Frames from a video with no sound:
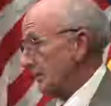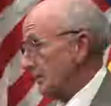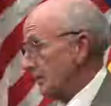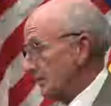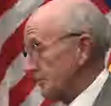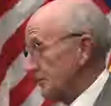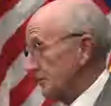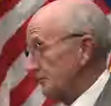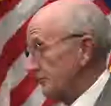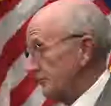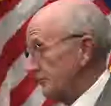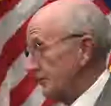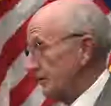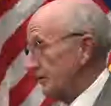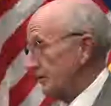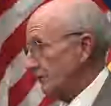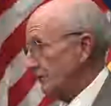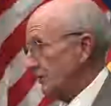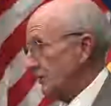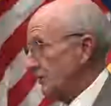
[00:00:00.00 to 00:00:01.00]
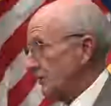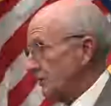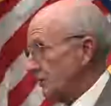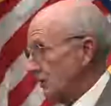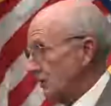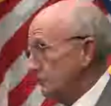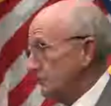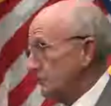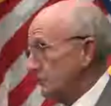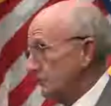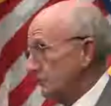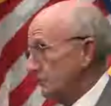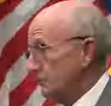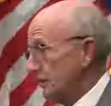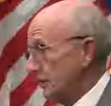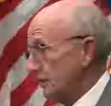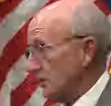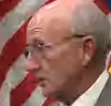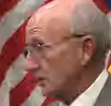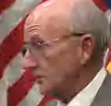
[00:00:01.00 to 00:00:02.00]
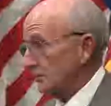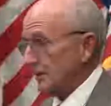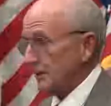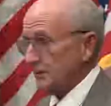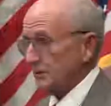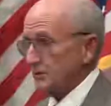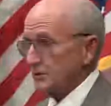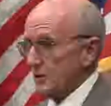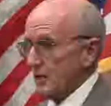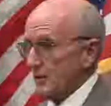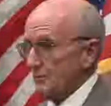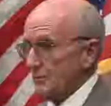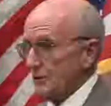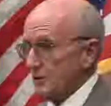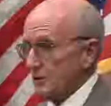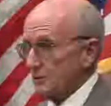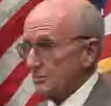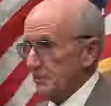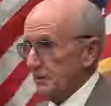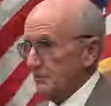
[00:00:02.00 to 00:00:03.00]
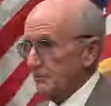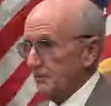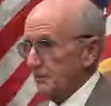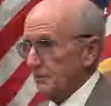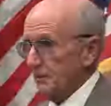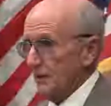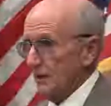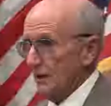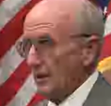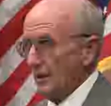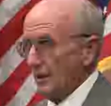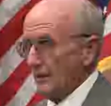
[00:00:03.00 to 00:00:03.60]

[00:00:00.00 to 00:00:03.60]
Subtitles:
And that's a very cogent remark about the Japanese people.